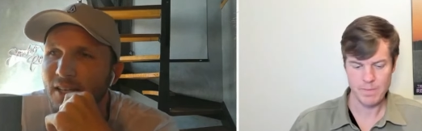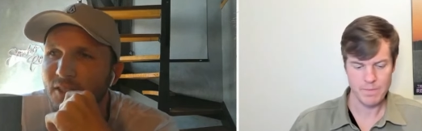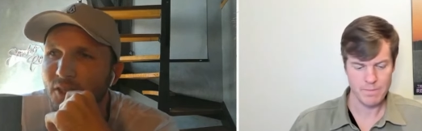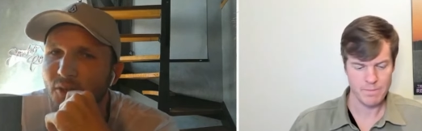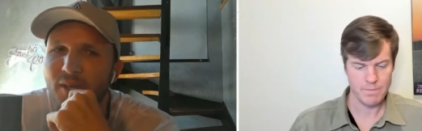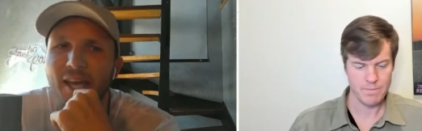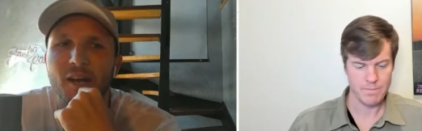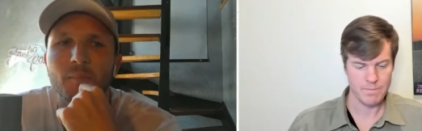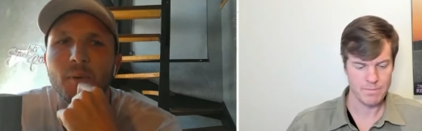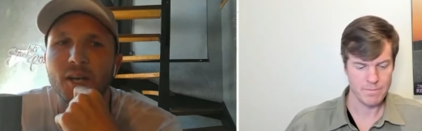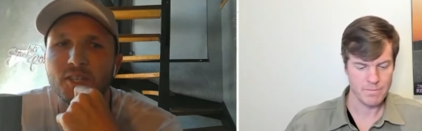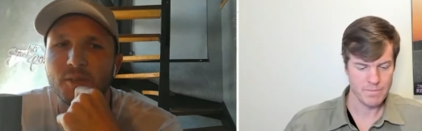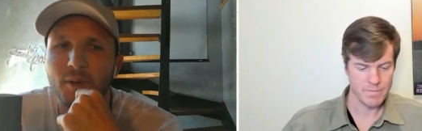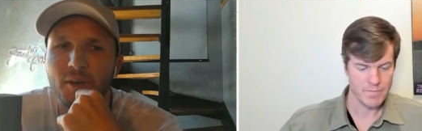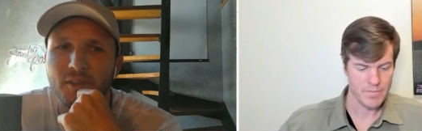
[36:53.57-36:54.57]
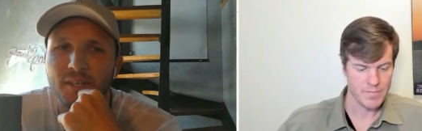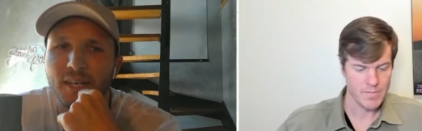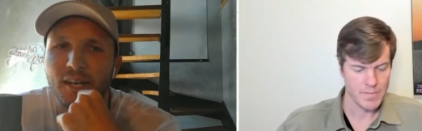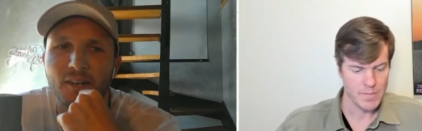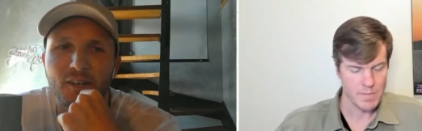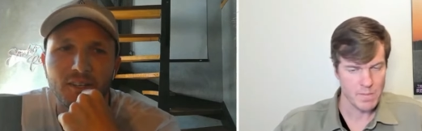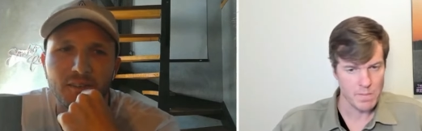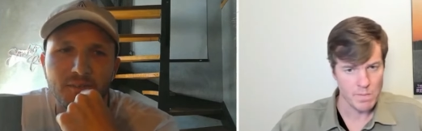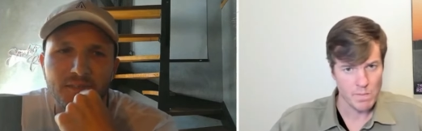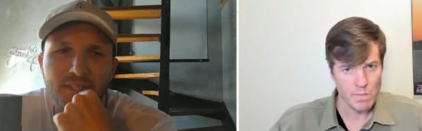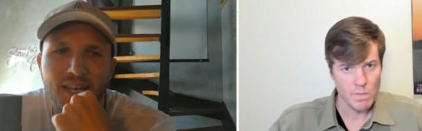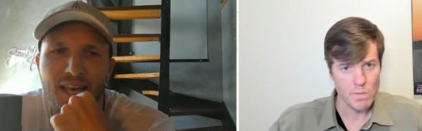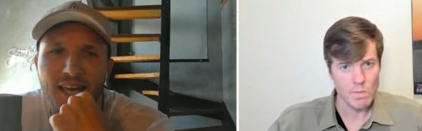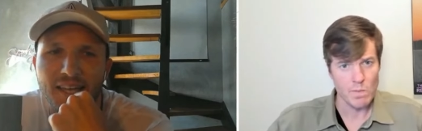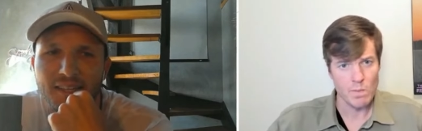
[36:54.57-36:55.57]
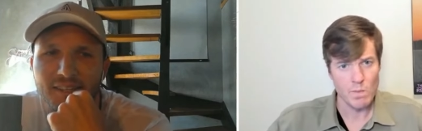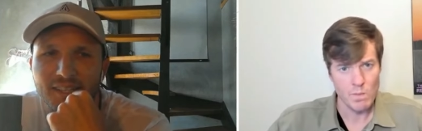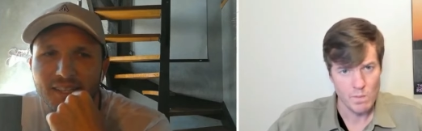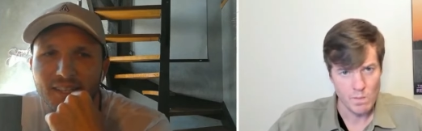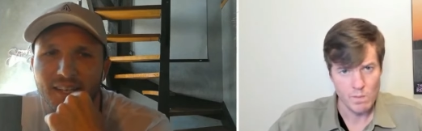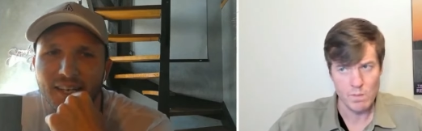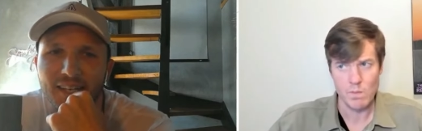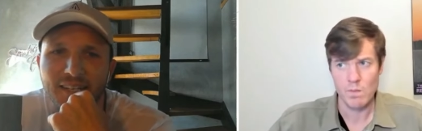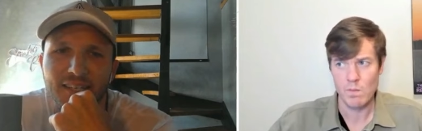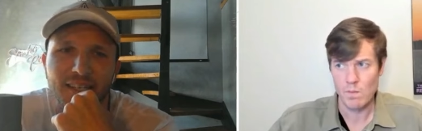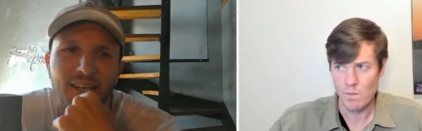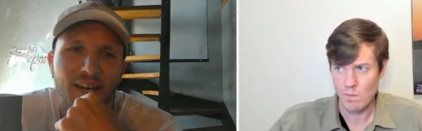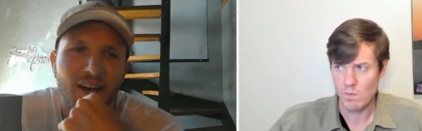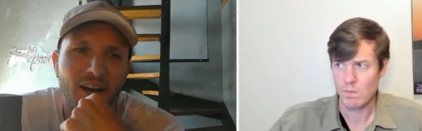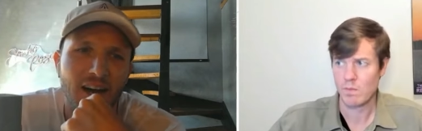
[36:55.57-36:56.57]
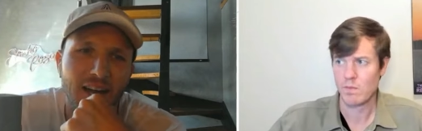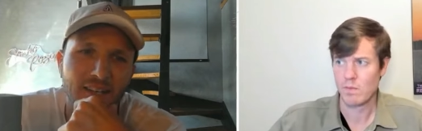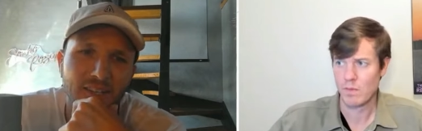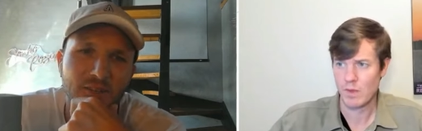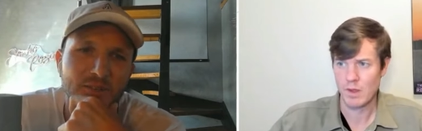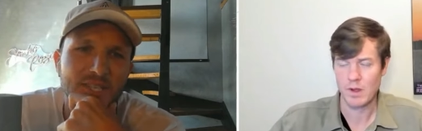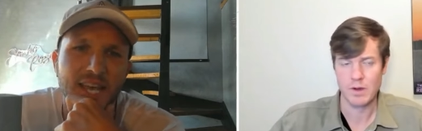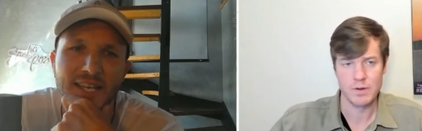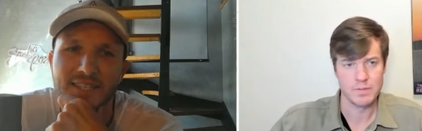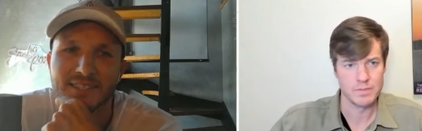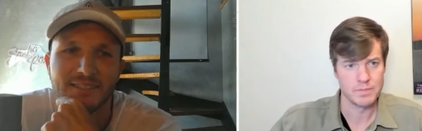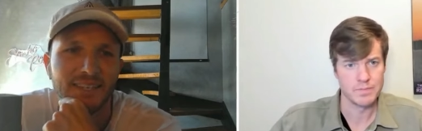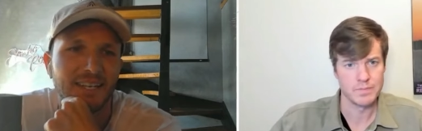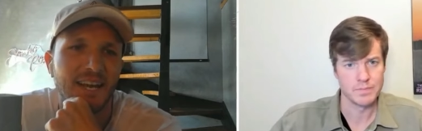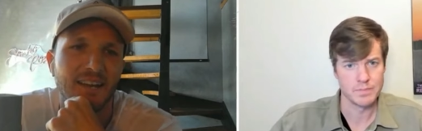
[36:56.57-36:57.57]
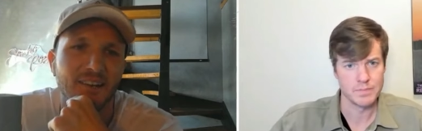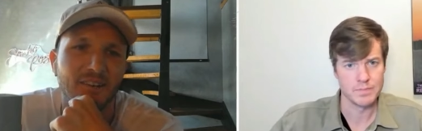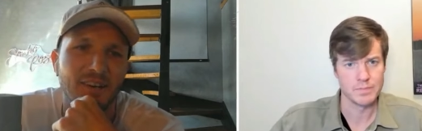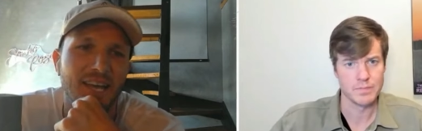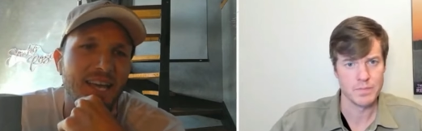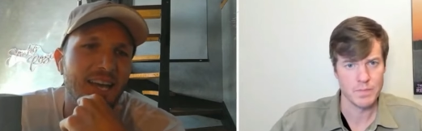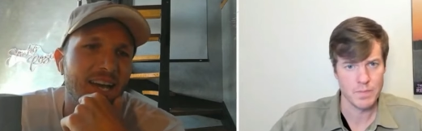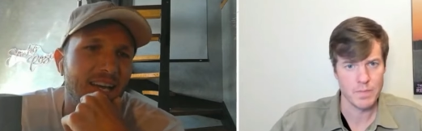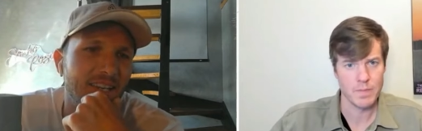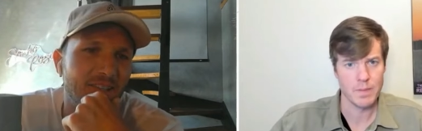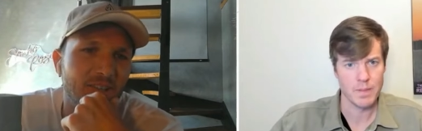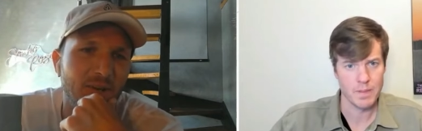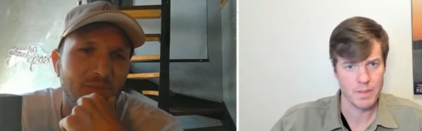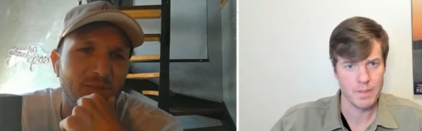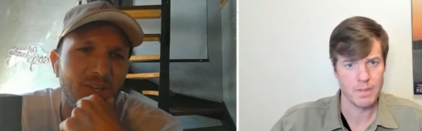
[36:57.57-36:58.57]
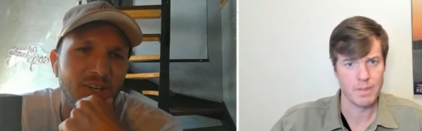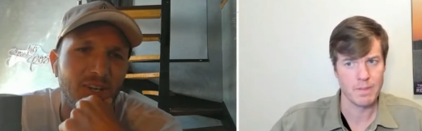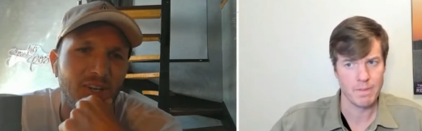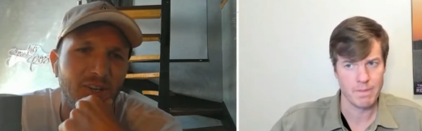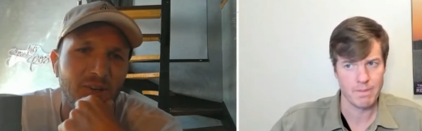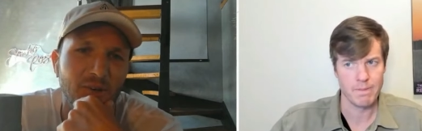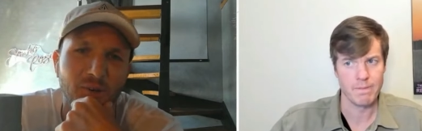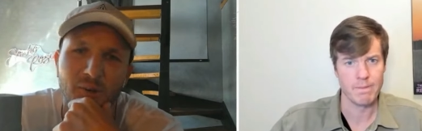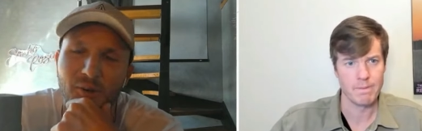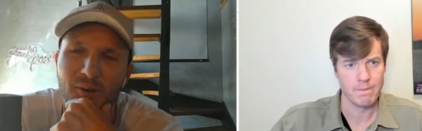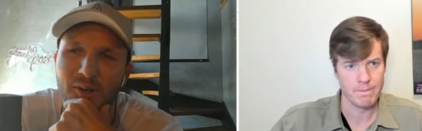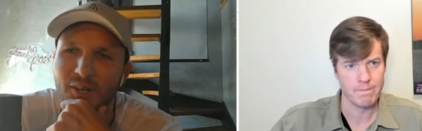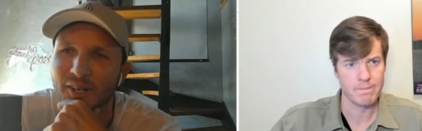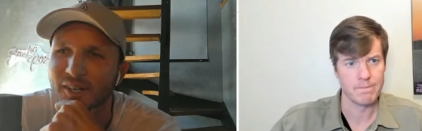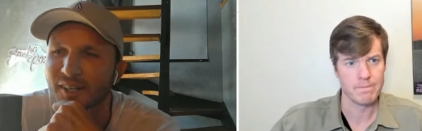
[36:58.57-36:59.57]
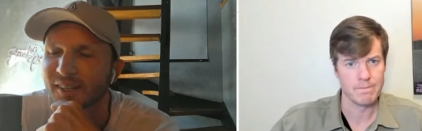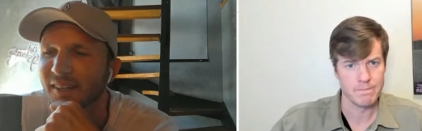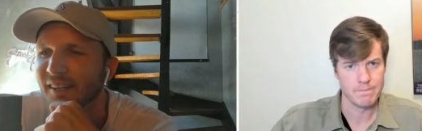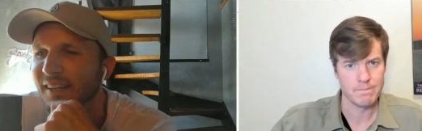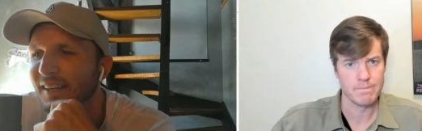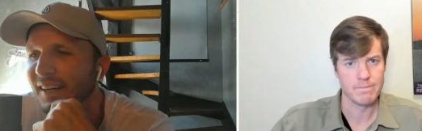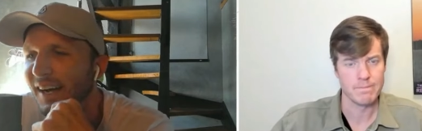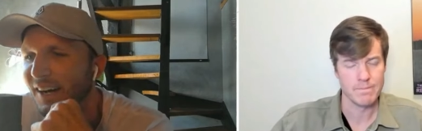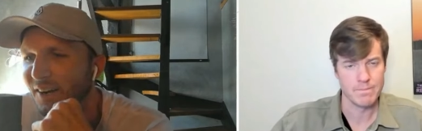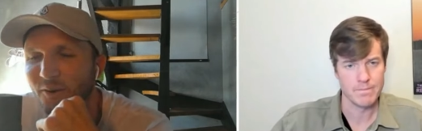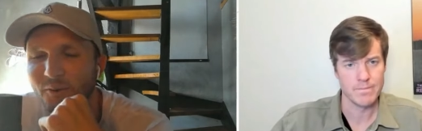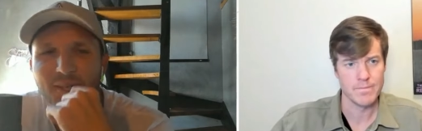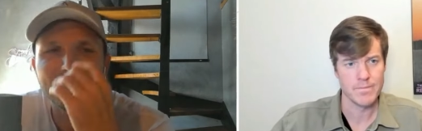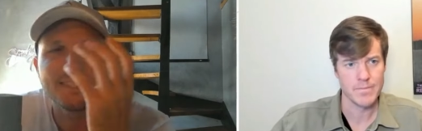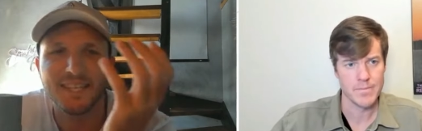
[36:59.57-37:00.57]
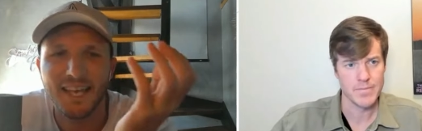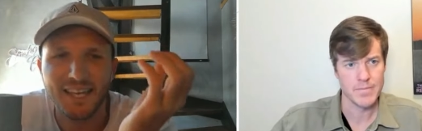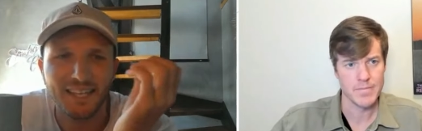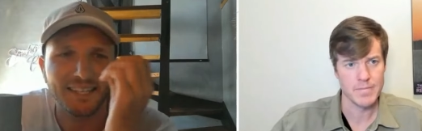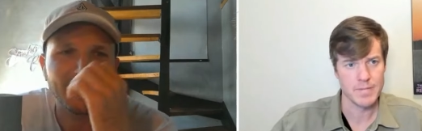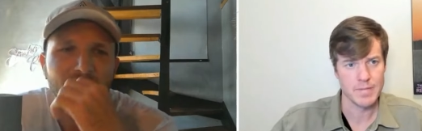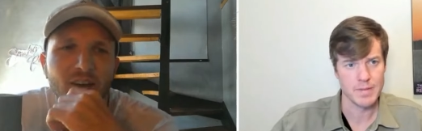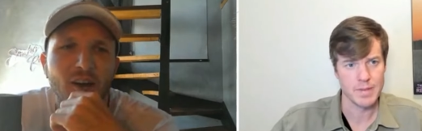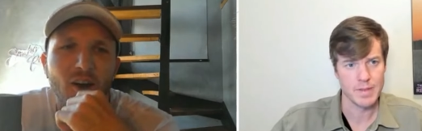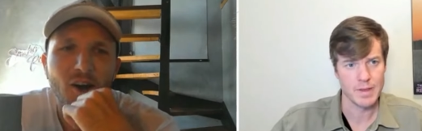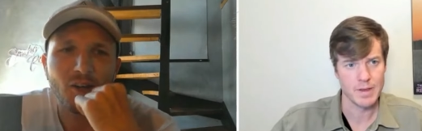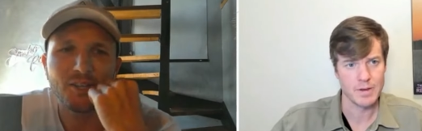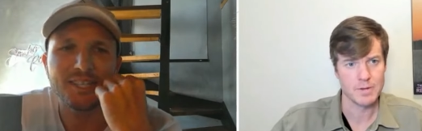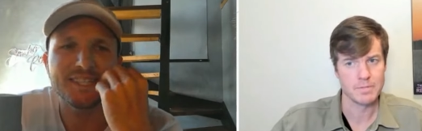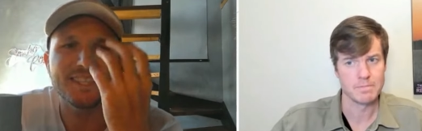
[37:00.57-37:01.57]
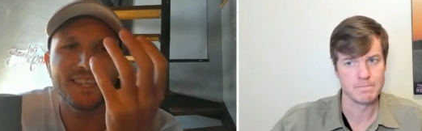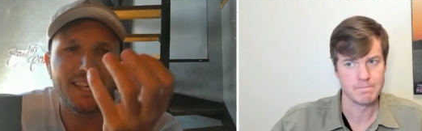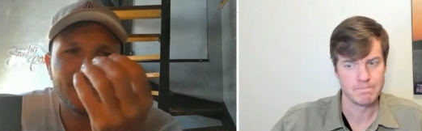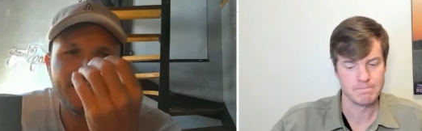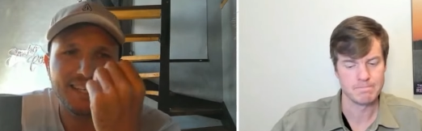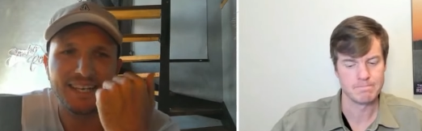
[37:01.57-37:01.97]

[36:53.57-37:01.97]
Speaker 1: do you care much about the narratives and the like hot use cases like I don't know AI and crypto or I don't know restaking, like all these things